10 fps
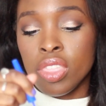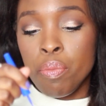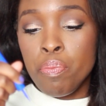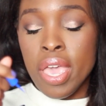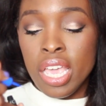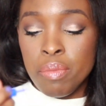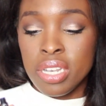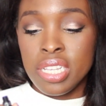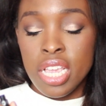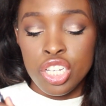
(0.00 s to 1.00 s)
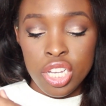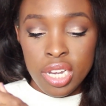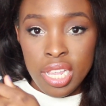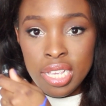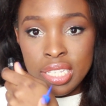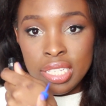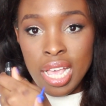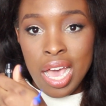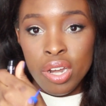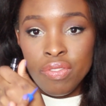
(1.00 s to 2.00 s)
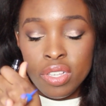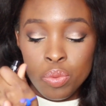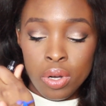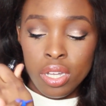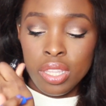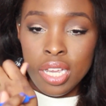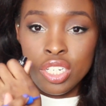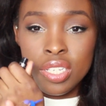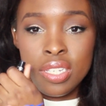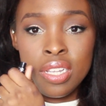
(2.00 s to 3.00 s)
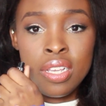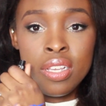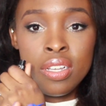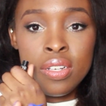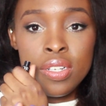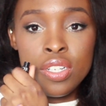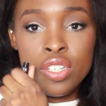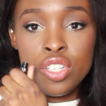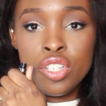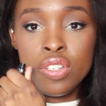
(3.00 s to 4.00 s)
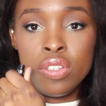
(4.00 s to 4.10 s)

The pigmentation is out of this world, like just, just,